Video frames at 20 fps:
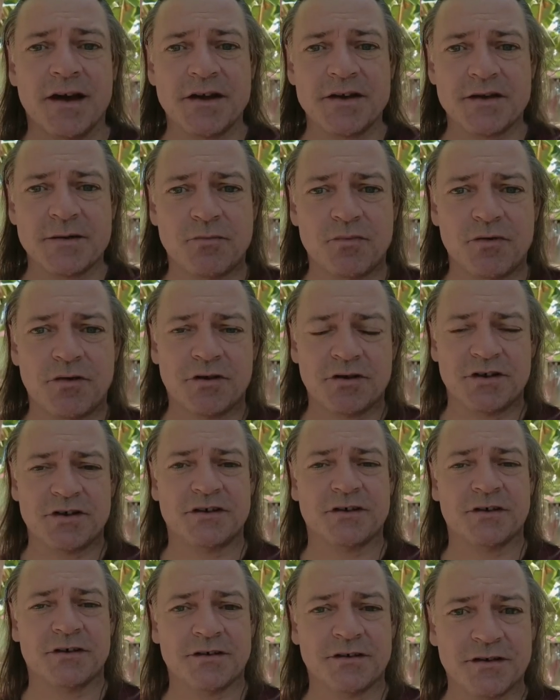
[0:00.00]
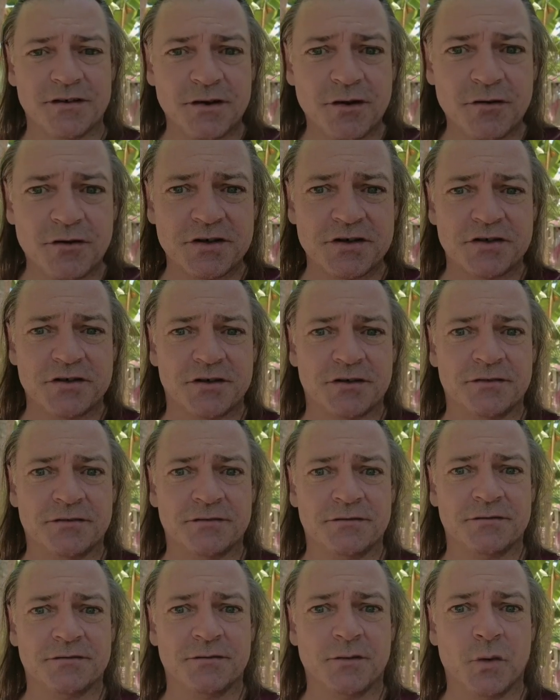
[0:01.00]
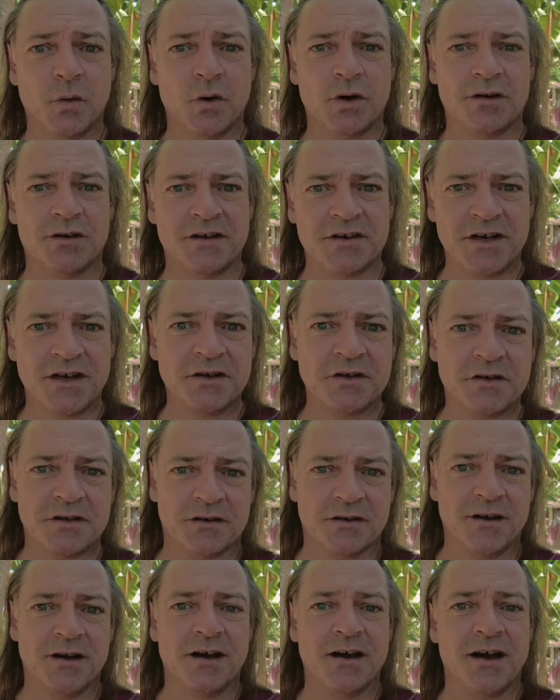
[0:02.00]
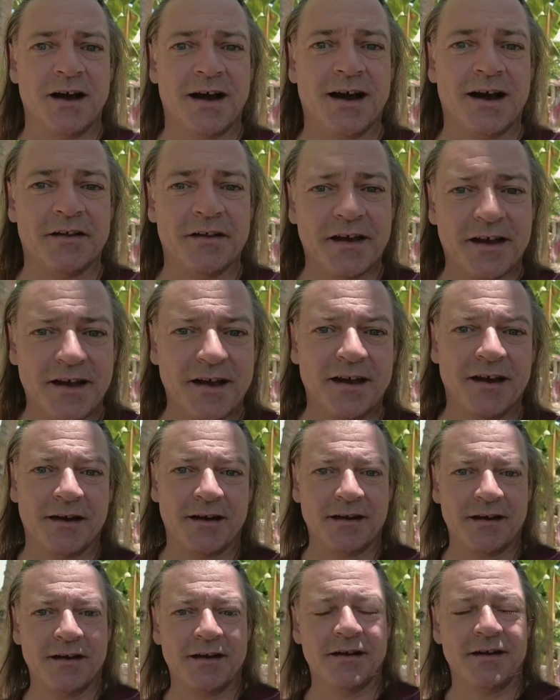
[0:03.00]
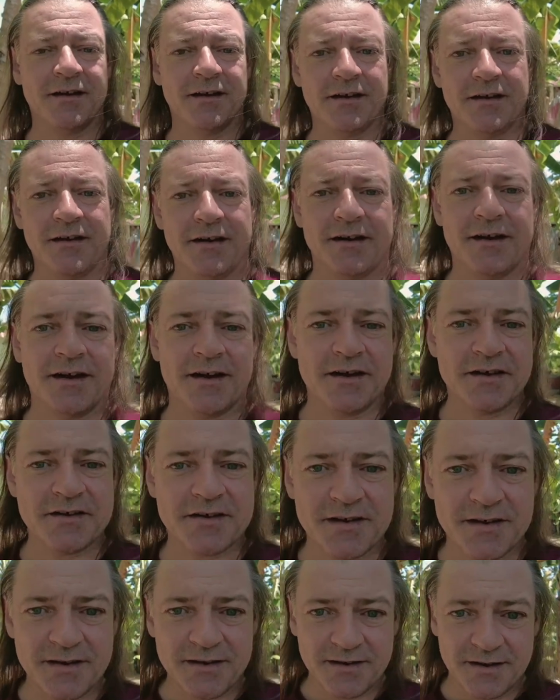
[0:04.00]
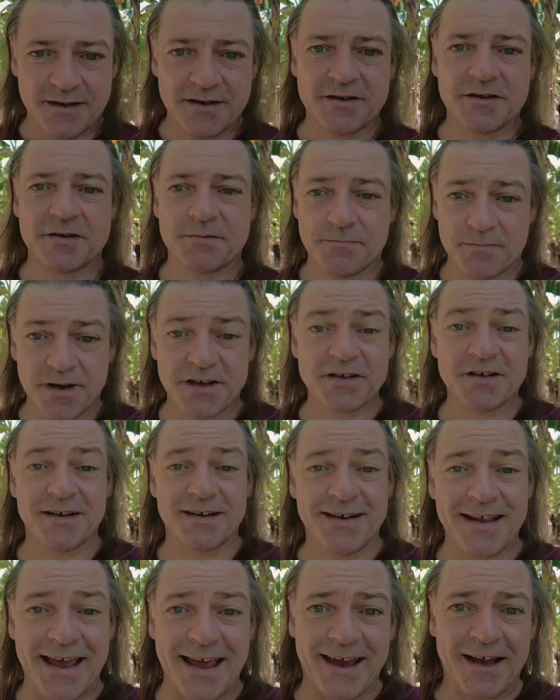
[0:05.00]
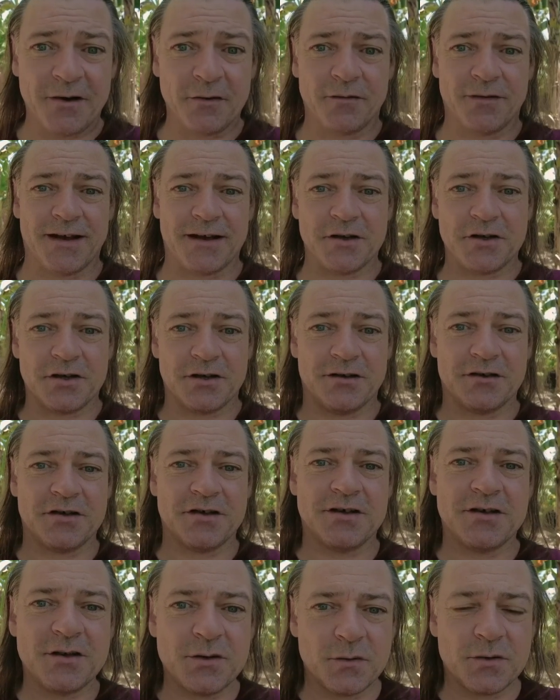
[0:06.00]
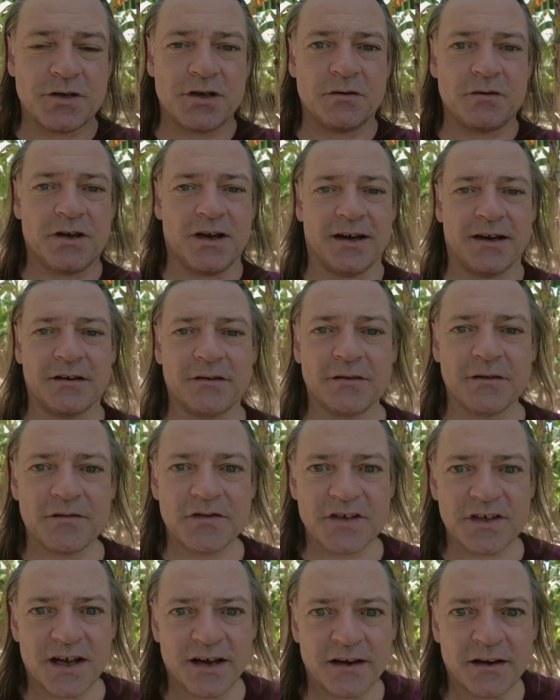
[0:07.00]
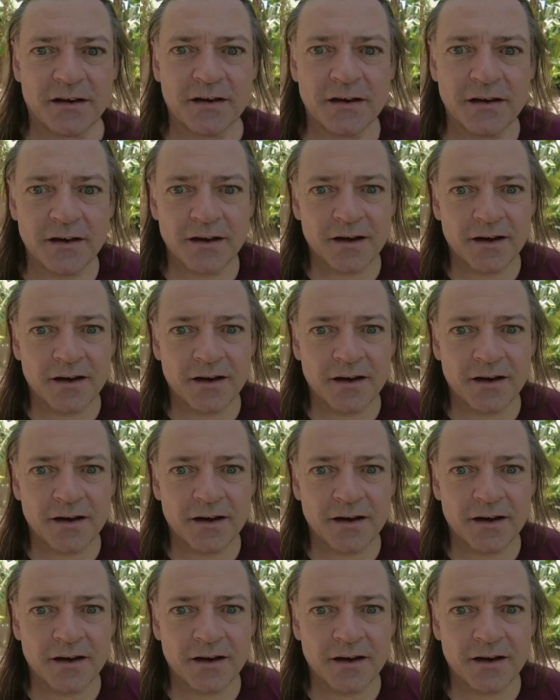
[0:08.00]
is a Protestant Christian organisation. And the king is basically the head of that church and is also the head of state.